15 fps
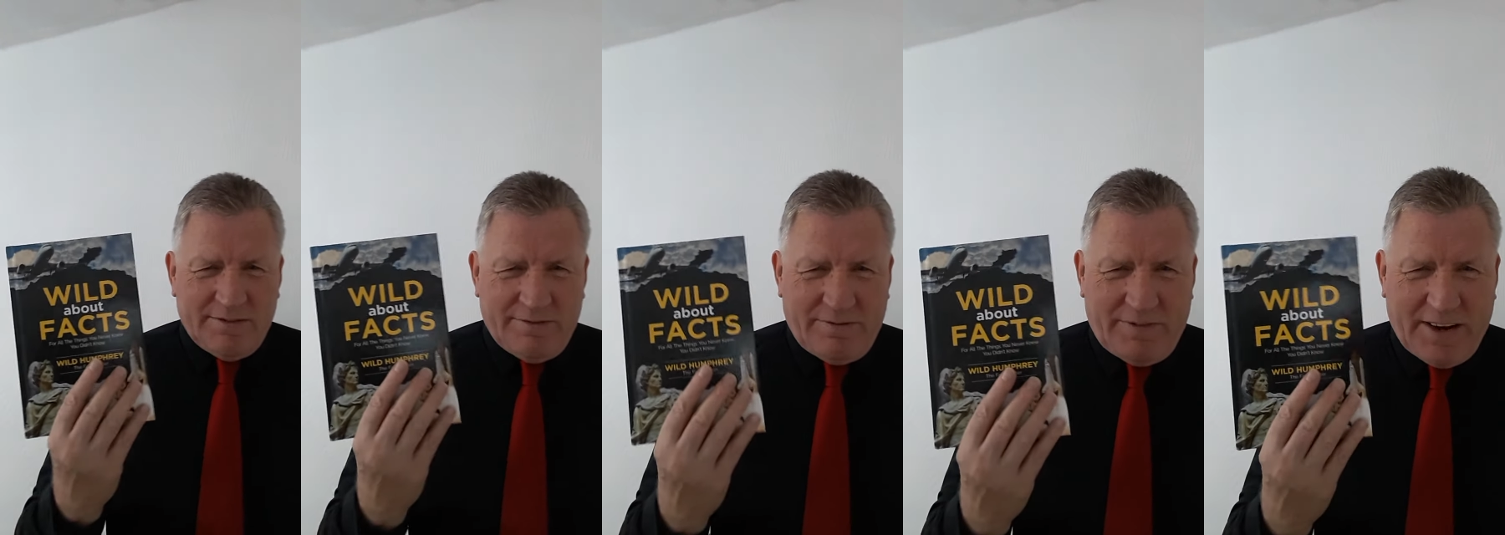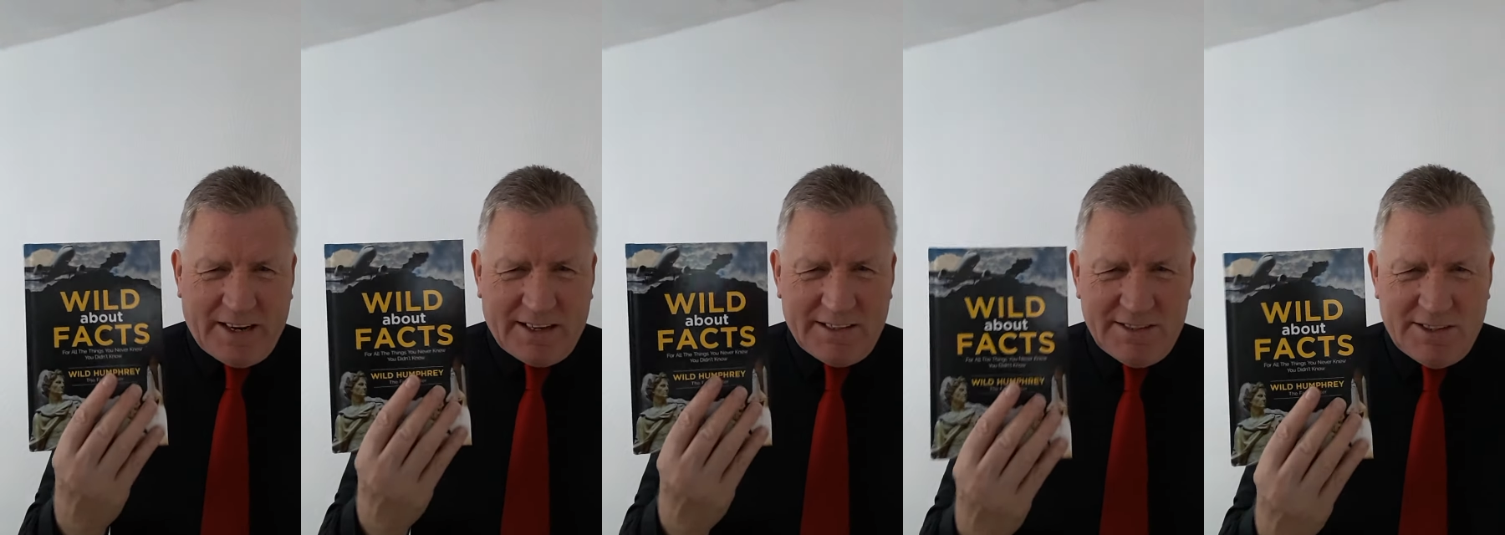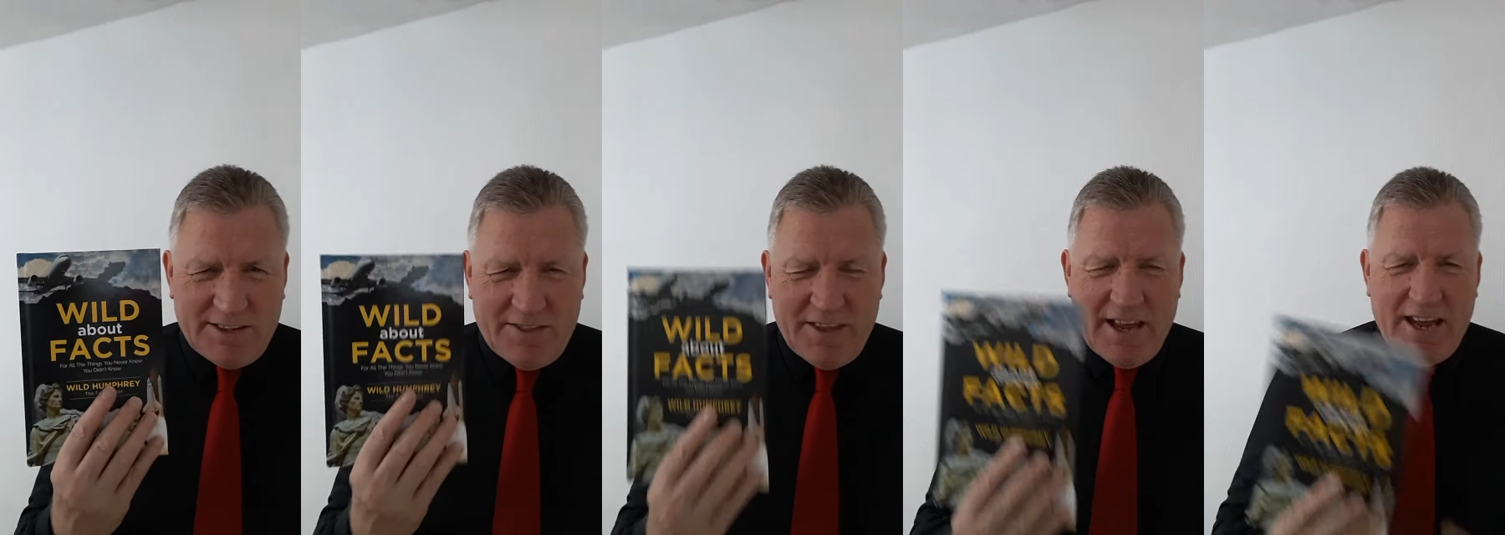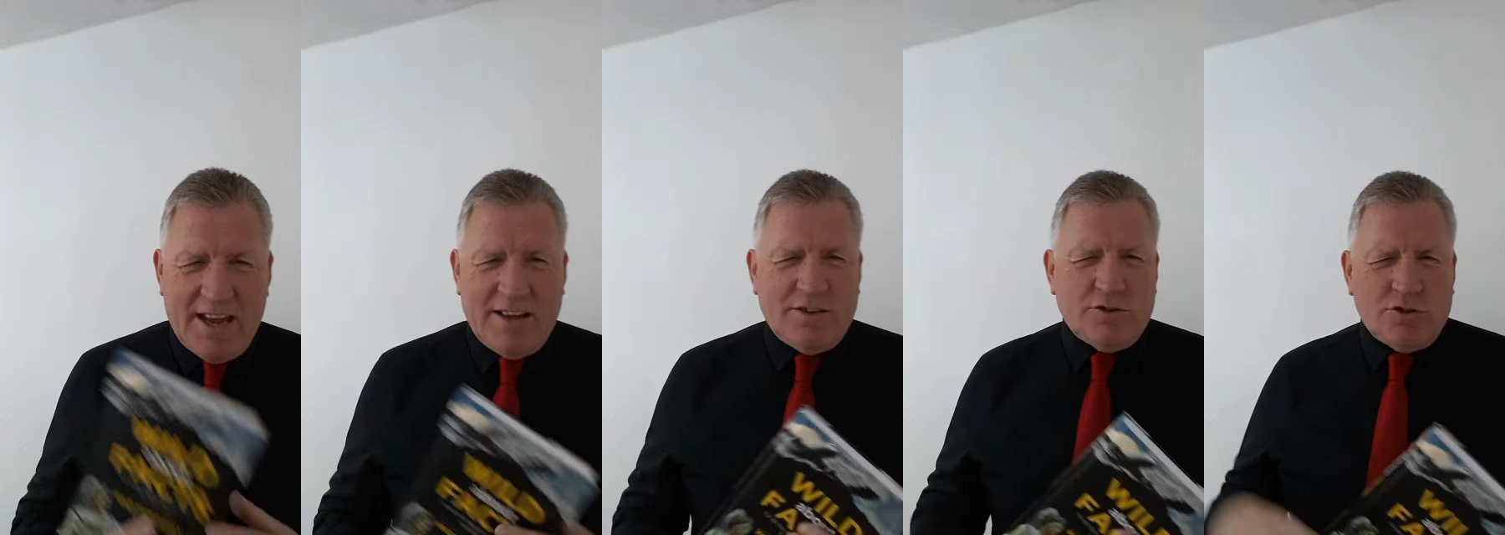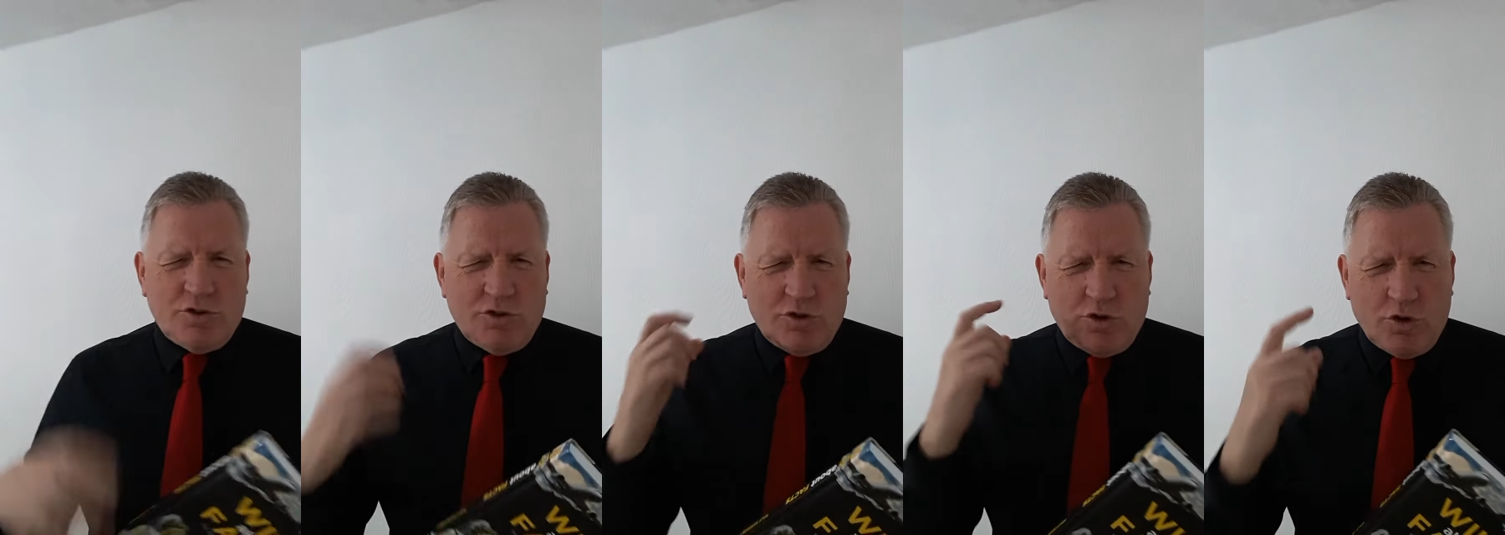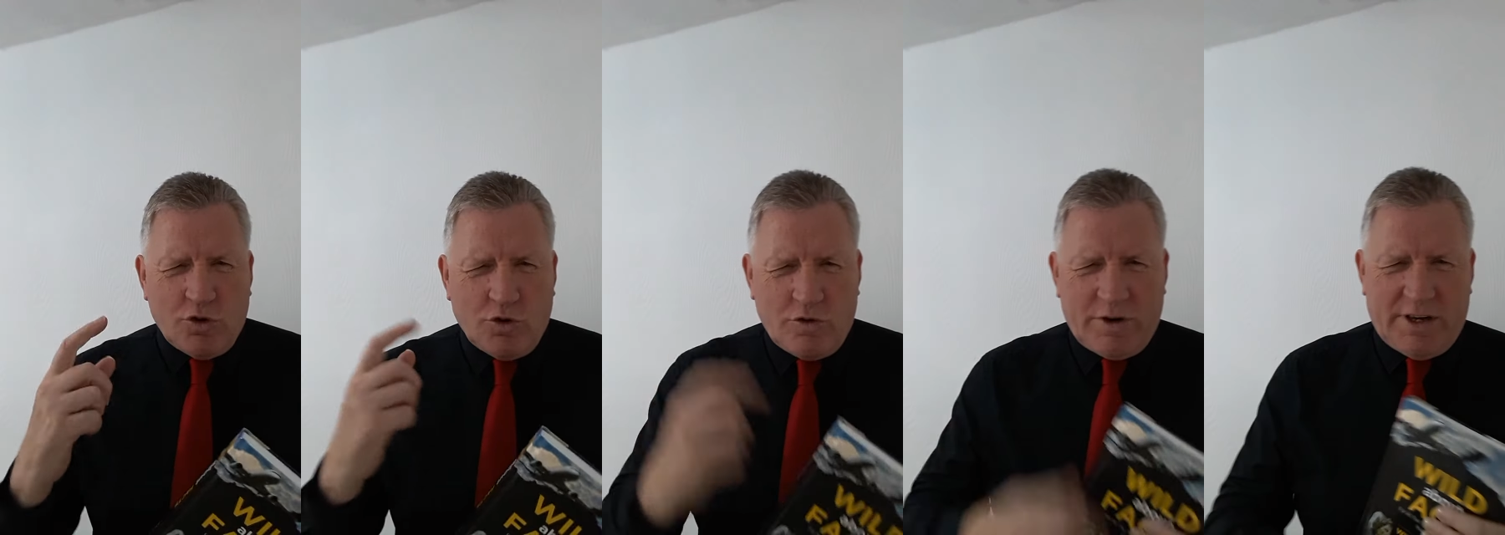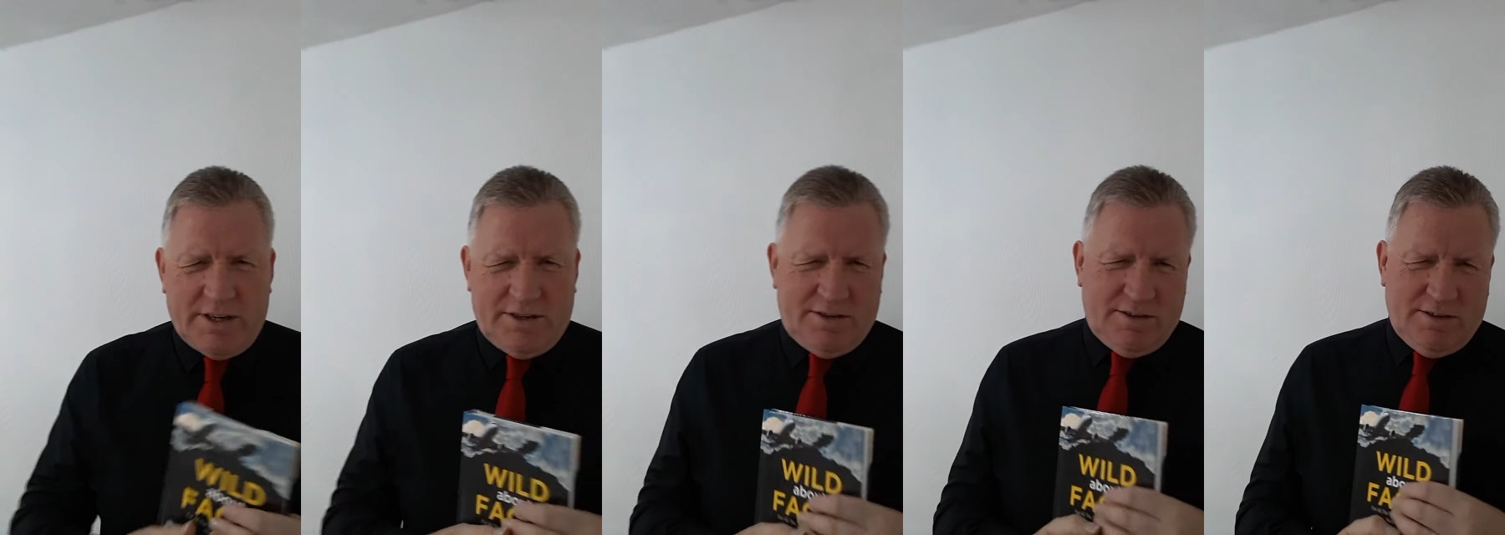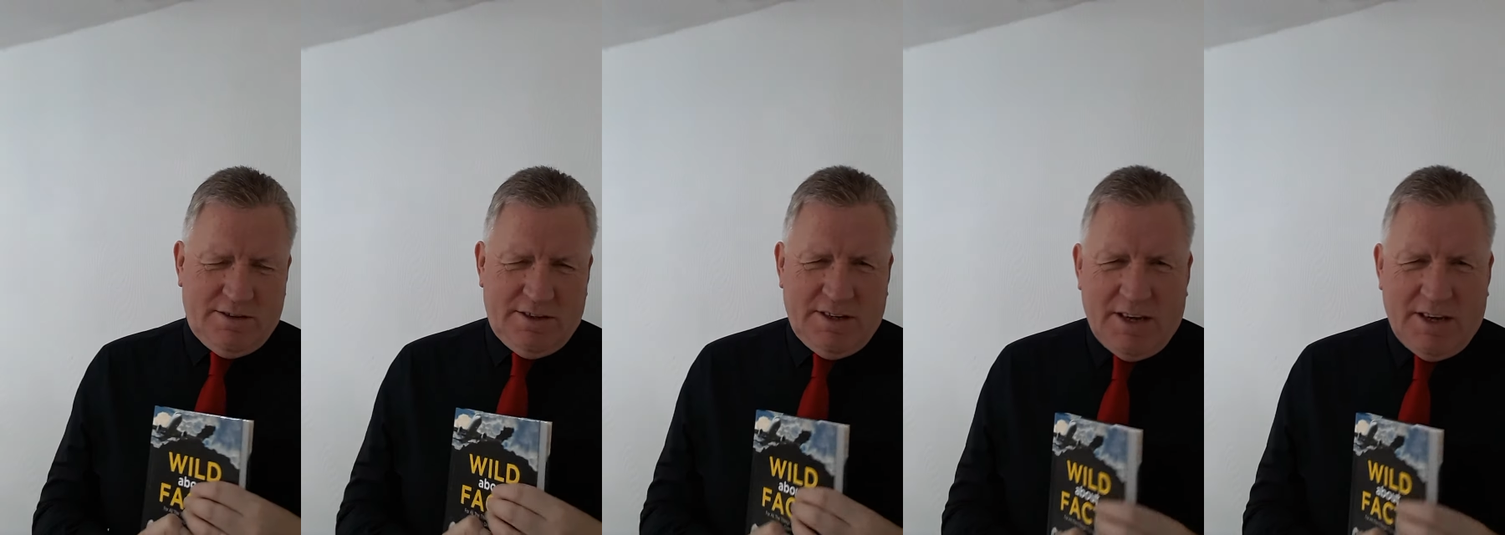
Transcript: facts in there, stories,